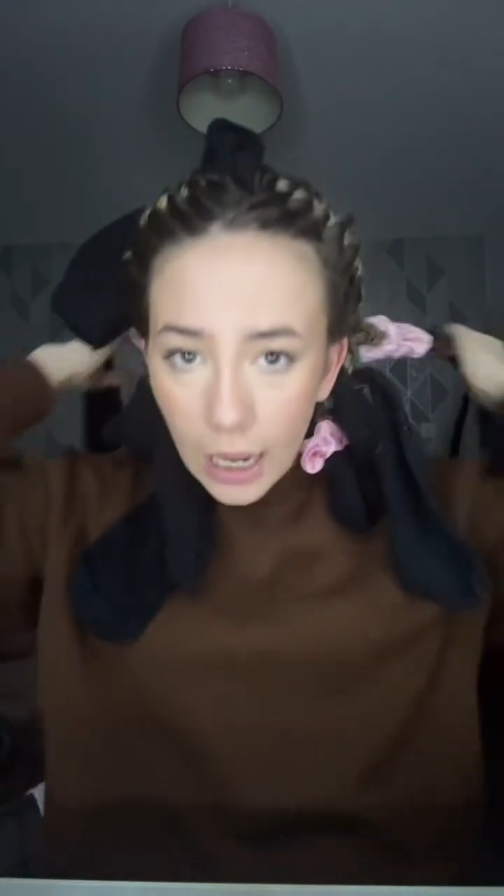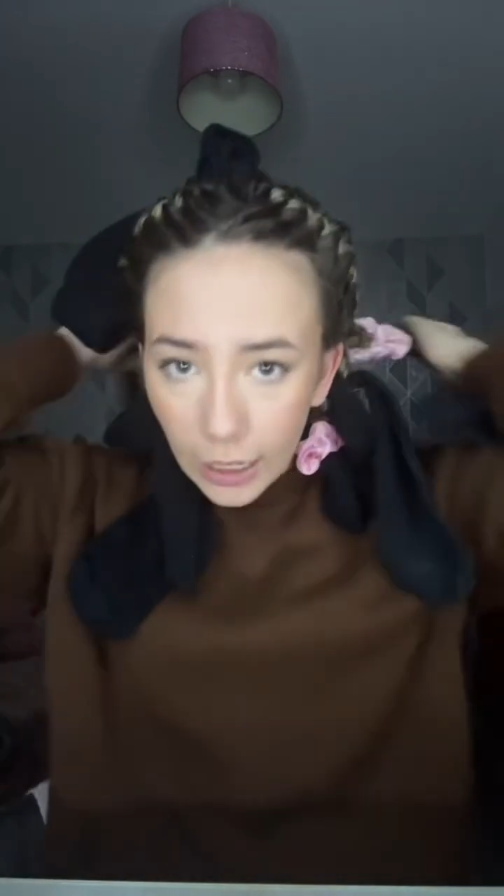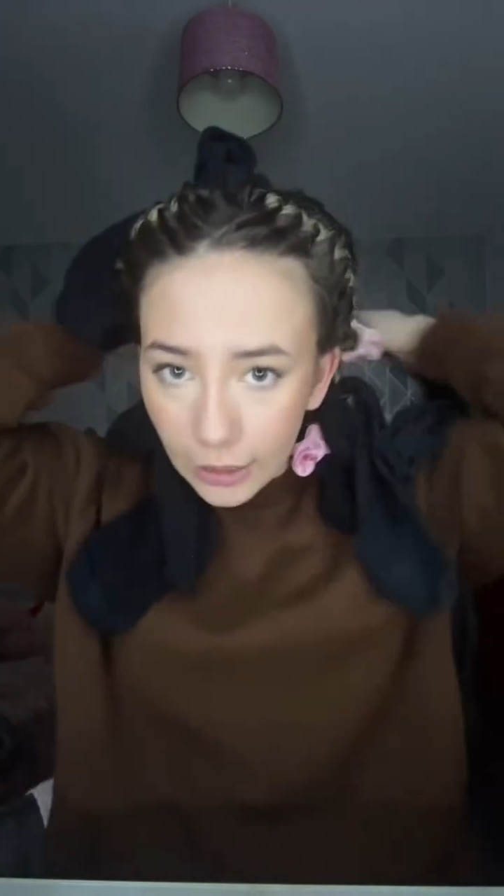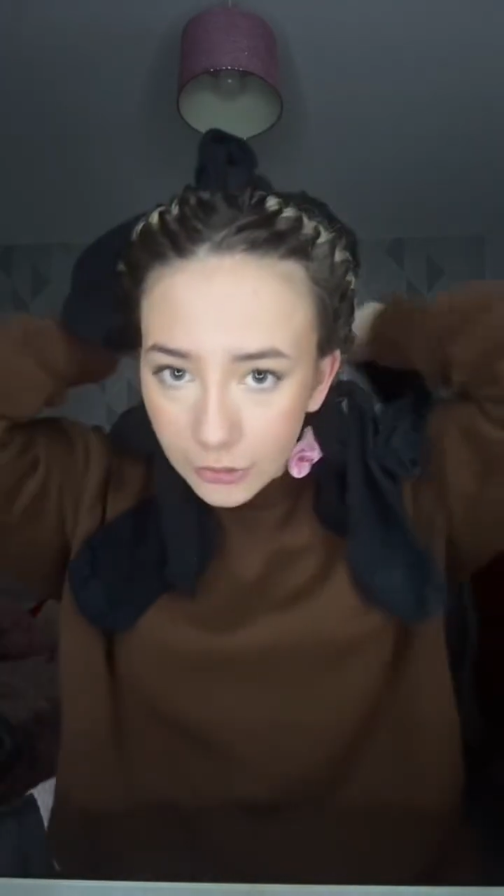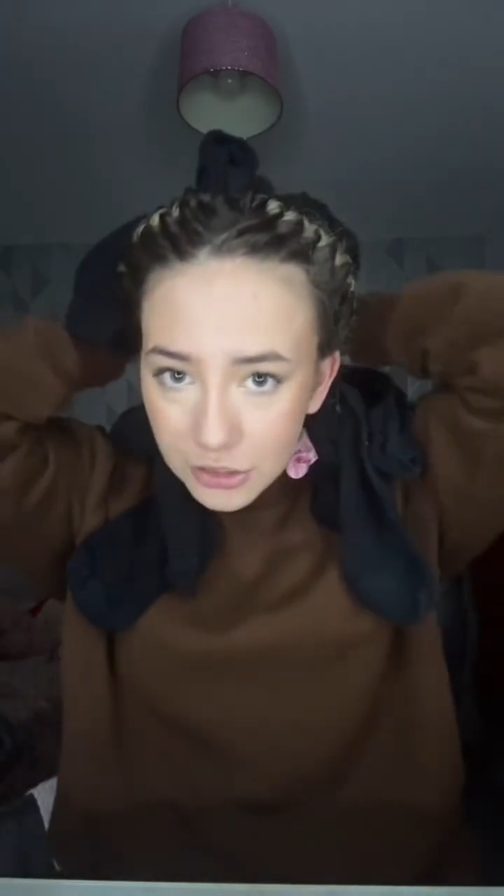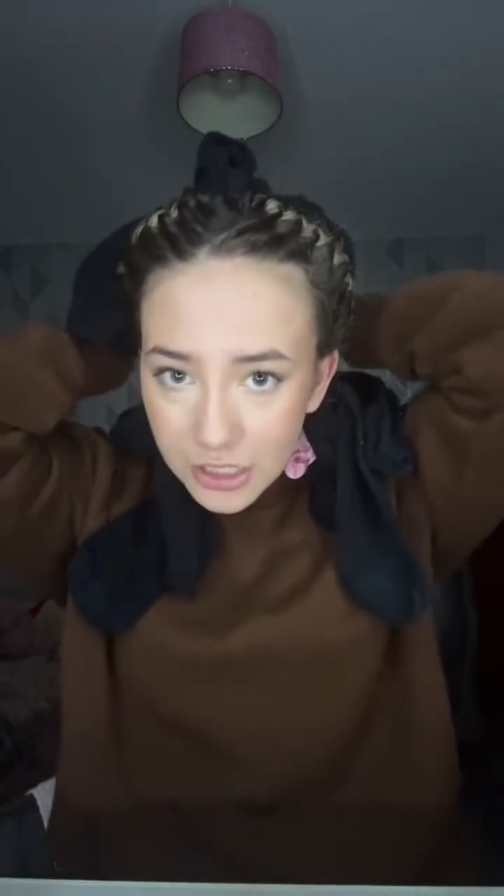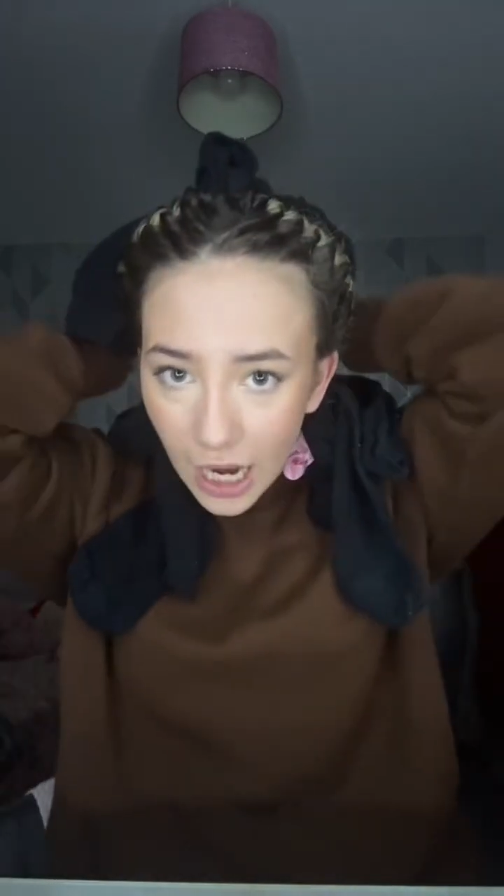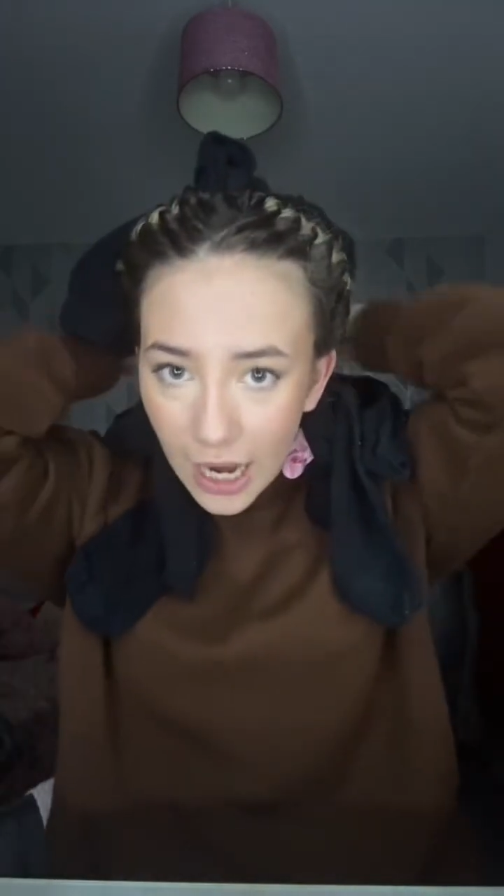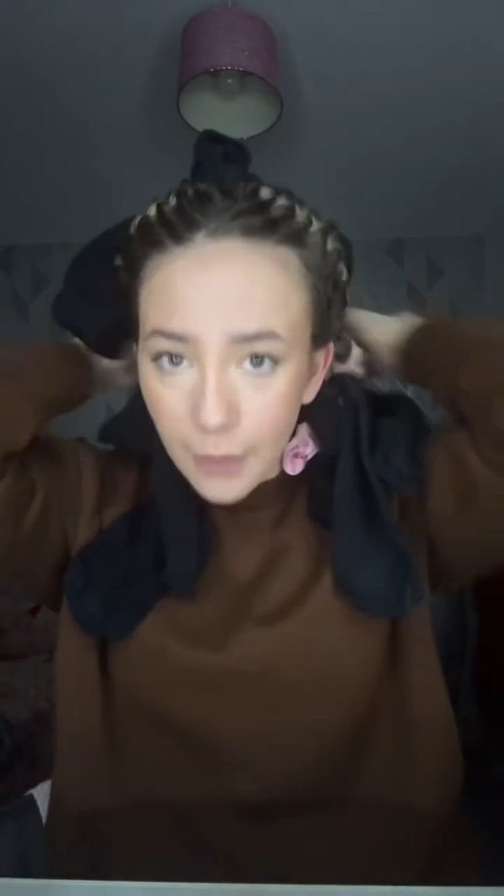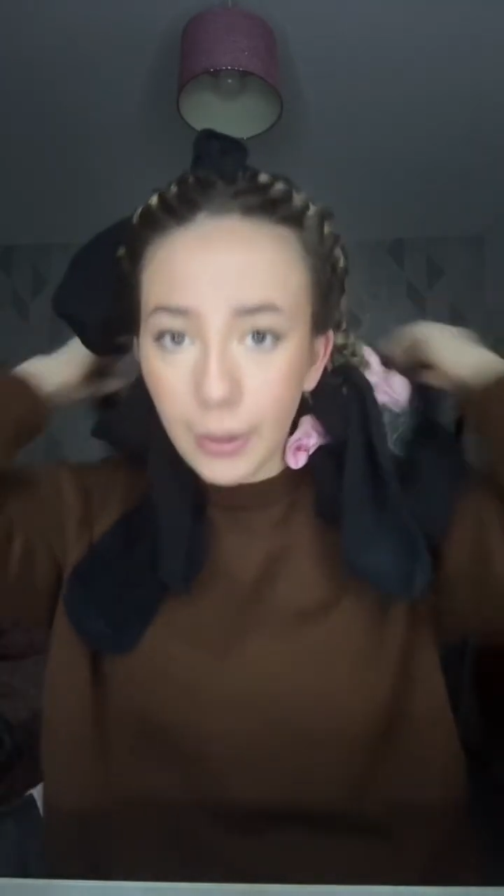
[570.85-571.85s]
and I'll just
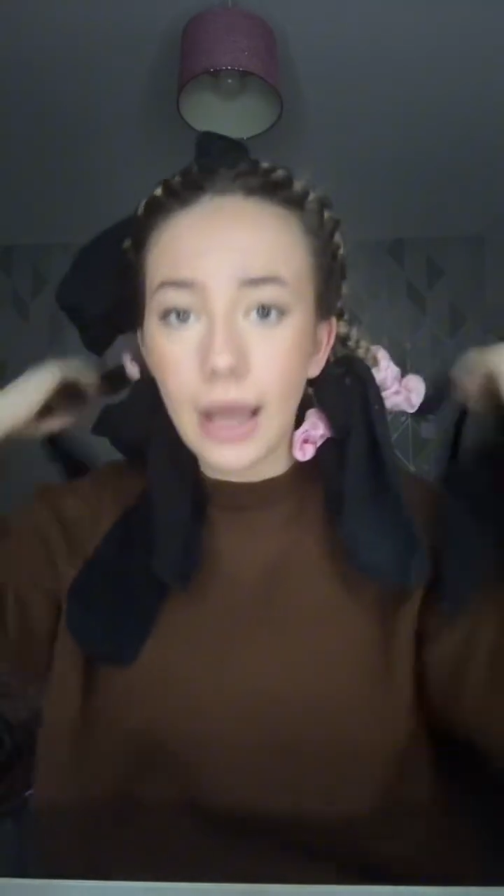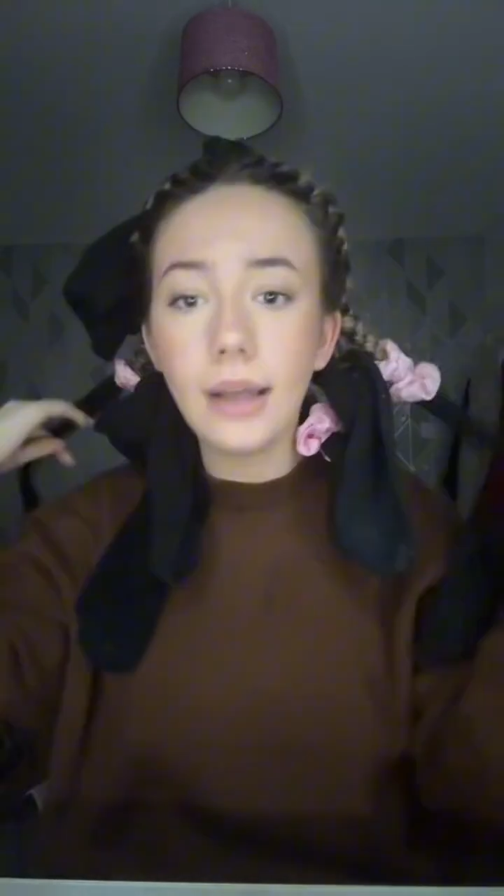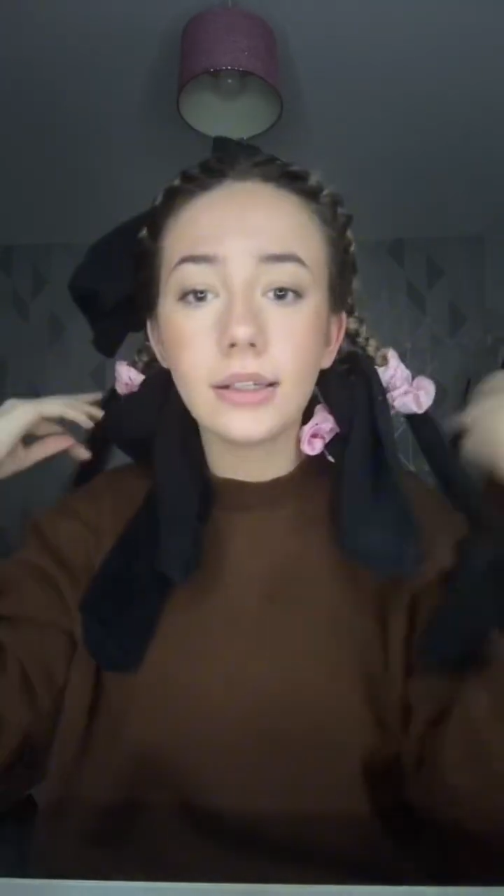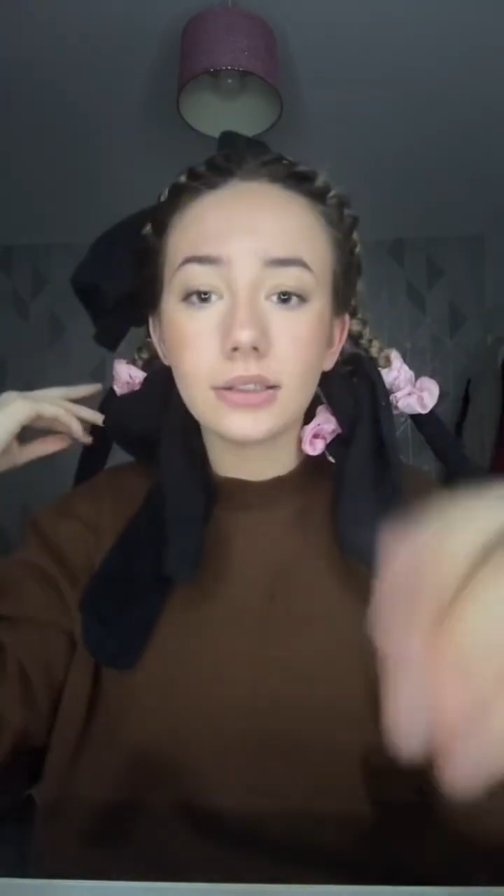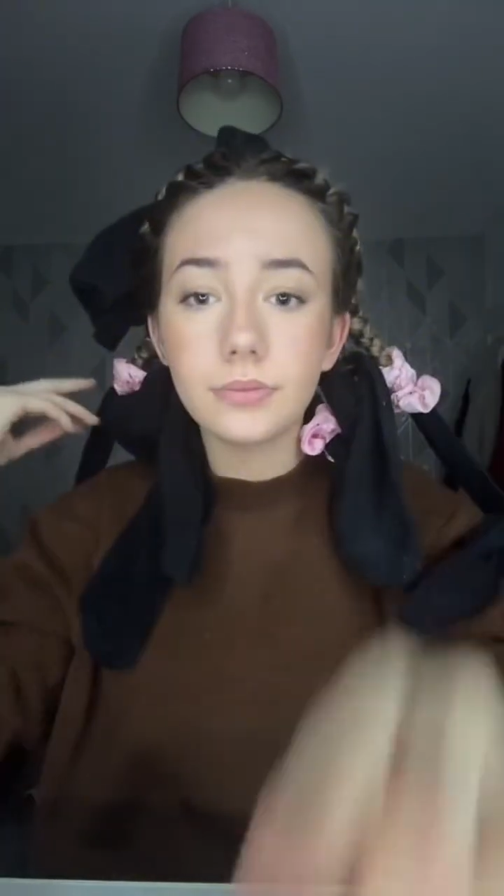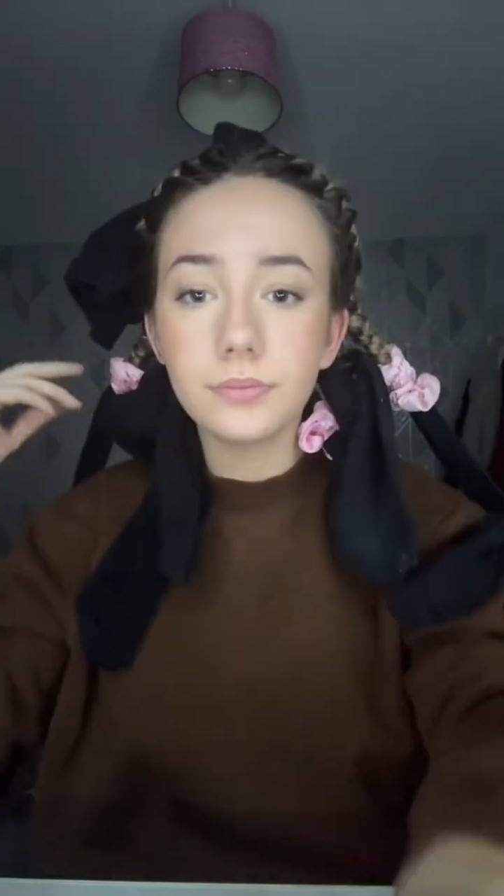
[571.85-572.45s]
tie them back.